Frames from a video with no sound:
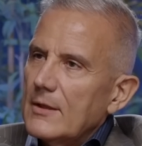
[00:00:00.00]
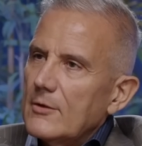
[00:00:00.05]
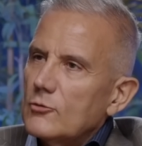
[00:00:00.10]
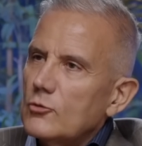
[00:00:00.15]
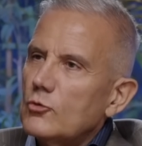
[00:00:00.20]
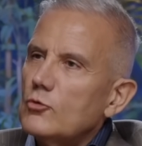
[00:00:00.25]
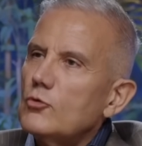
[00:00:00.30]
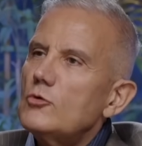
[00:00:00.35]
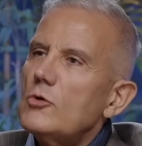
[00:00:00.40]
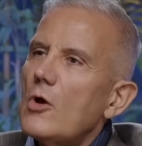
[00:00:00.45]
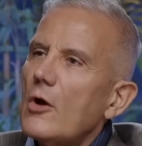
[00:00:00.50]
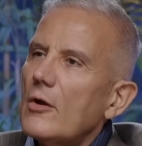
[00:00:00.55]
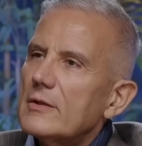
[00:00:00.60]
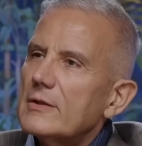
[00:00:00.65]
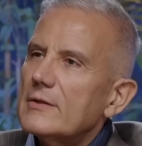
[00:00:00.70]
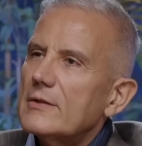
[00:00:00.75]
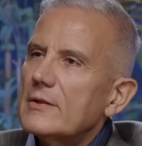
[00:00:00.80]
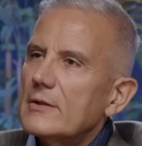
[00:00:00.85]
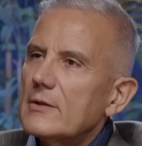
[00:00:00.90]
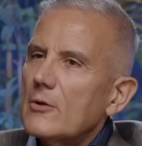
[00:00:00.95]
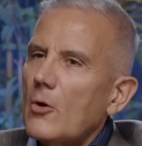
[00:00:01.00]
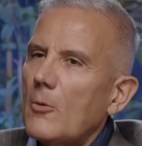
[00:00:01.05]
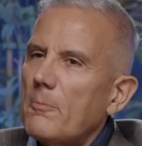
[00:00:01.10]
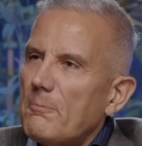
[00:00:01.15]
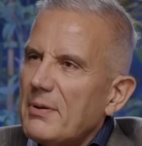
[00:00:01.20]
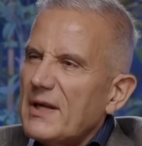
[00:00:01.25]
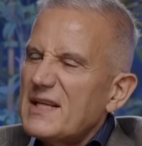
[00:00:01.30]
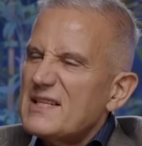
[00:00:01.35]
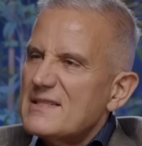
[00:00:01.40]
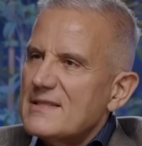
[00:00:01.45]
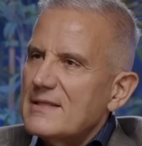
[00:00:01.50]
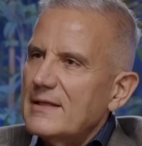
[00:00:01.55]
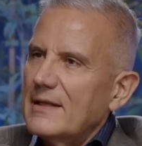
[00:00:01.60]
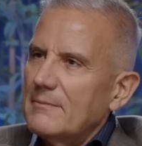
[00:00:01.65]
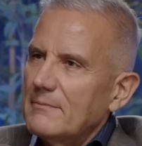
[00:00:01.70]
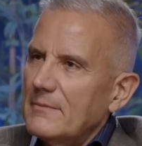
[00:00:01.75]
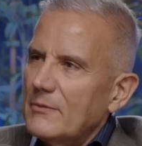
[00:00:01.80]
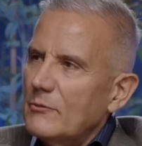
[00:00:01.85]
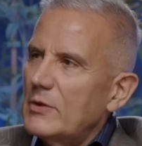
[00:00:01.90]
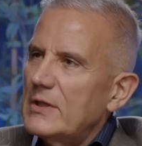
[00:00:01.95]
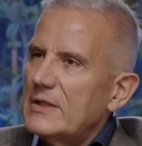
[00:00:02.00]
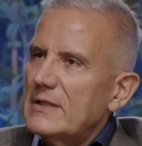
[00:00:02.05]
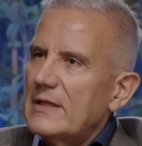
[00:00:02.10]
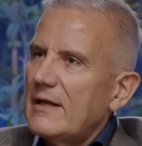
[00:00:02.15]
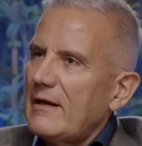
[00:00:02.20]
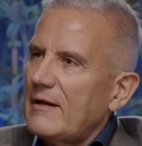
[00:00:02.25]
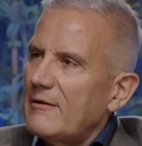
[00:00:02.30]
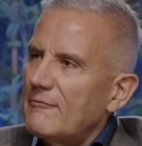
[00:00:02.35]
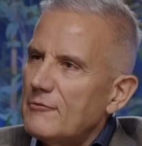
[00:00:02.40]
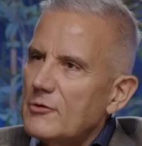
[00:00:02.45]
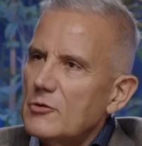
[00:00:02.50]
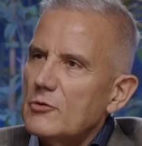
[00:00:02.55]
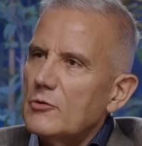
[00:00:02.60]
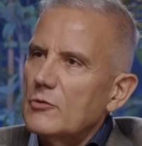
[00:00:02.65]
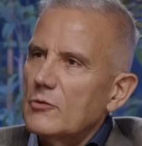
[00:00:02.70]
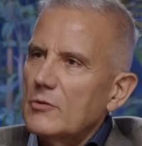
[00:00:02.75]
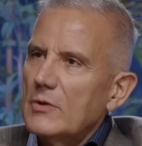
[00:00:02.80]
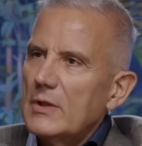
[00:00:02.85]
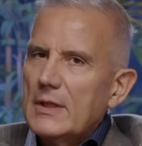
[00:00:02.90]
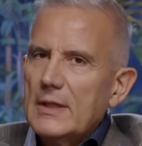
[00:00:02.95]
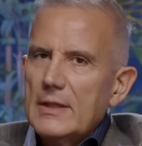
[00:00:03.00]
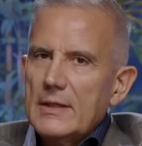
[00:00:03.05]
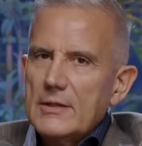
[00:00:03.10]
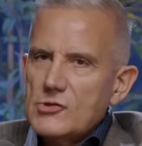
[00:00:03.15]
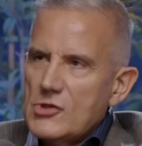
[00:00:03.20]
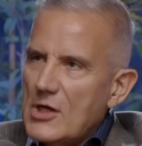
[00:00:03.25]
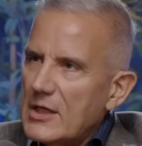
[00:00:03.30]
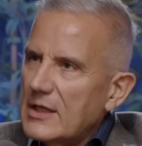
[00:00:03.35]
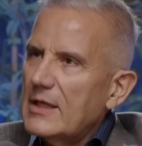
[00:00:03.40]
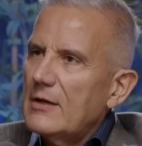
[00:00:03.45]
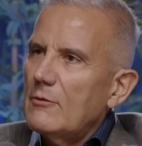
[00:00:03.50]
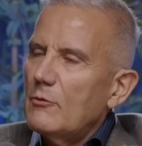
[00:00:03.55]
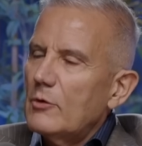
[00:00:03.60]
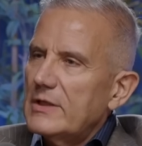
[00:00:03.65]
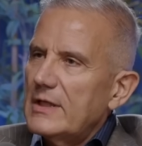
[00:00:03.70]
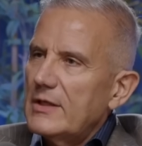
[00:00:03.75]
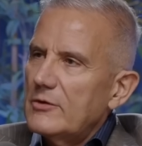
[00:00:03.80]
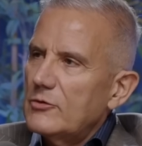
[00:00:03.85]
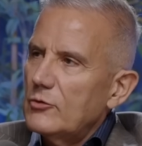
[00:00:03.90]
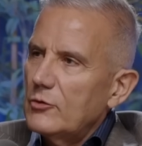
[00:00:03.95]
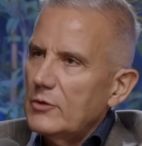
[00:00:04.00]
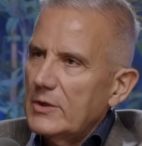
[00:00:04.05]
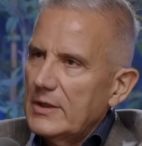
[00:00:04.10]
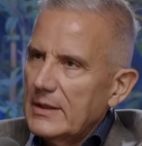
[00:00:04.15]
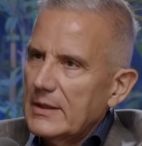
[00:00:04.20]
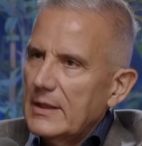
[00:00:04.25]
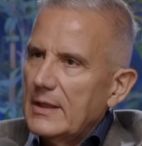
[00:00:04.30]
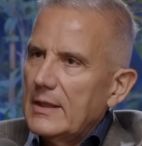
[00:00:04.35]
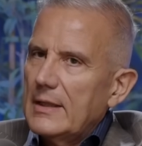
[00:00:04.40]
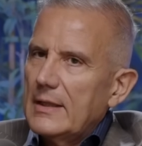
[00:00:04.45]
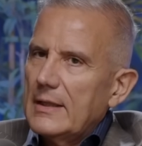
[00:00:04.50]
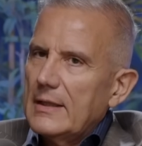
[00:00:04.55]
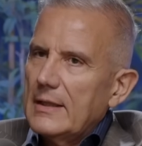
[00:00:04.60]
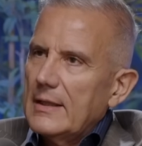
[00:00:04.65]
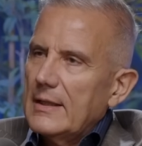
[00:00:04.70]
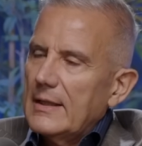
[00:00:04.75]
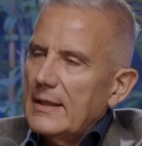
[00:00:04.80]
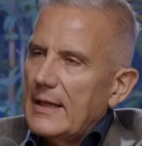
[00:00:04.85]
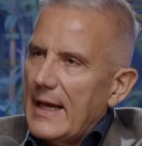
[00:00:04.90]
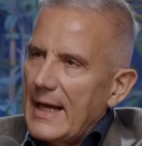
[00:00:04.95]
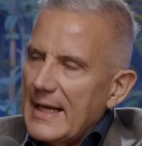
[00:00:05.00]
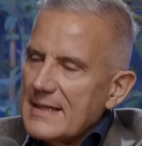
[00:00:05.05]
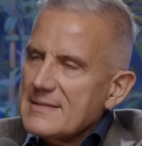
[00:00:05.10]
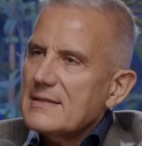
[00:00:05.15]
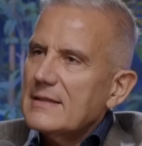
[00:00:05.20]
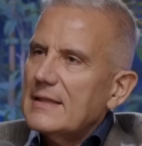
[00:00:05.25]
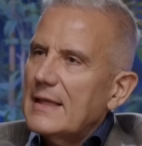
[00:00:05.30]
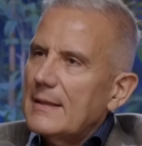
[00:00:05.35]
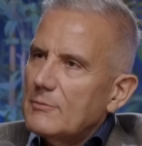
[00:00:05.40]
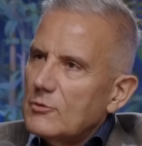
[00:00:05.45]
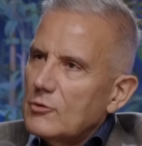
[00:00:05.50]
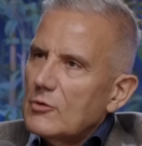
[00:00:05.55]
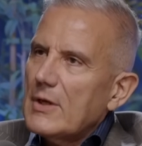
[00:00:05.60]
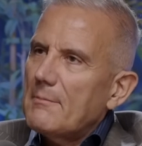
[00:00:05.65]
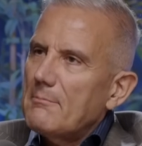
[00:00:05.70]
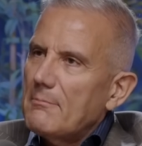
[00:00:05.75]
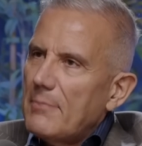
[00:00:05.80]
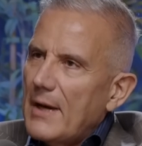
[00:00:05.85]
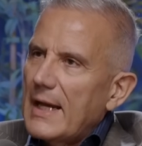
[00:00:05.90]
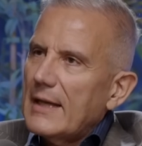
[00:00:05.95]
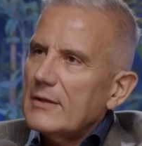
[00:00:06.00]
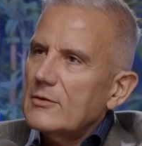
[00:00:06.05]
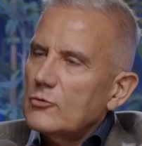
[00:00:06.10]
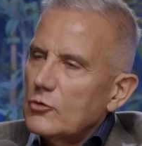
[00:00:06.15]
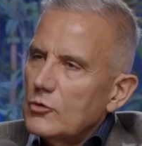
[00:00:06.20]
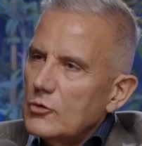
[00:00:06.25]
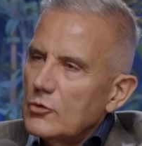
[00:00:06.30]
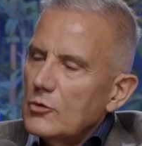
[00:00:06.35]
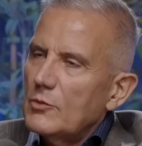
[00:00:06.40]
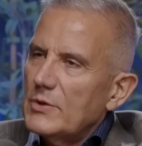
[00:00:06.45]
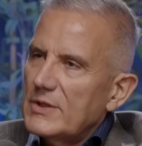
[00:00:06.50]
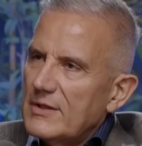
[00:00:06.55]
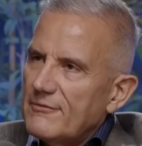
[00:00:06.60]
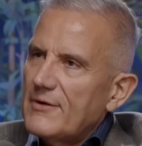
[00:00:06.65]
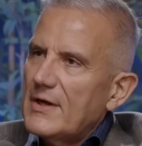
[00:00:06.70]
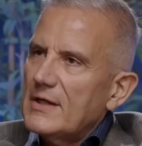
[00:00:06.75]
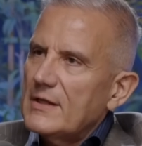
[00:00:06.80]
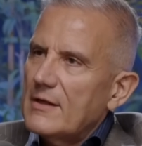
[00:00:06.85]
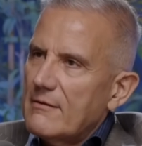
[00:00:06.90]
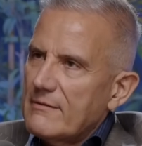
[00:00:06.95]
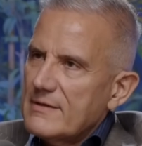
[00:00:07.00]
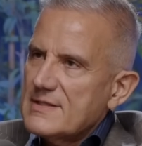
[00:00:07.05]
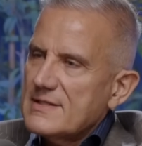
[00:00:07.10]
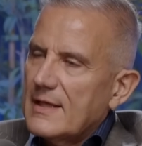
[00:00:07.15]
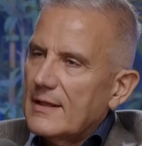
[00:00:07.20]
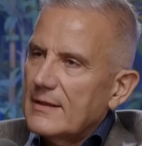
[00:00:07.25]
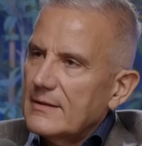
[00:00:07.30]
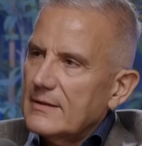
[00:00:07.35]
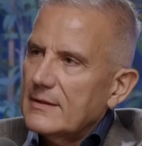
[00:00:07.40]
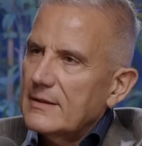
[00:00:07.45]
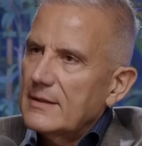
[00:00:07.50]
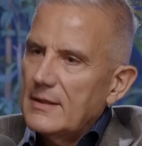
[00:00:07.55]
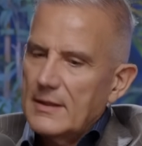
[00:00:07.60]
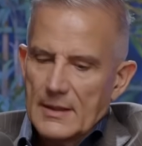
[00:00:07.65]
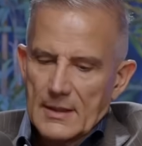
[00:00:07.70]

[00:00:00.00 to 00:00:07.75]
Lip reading: Do not oppress them with a review, checking what they're doing. Ask them to come back to you with the final result.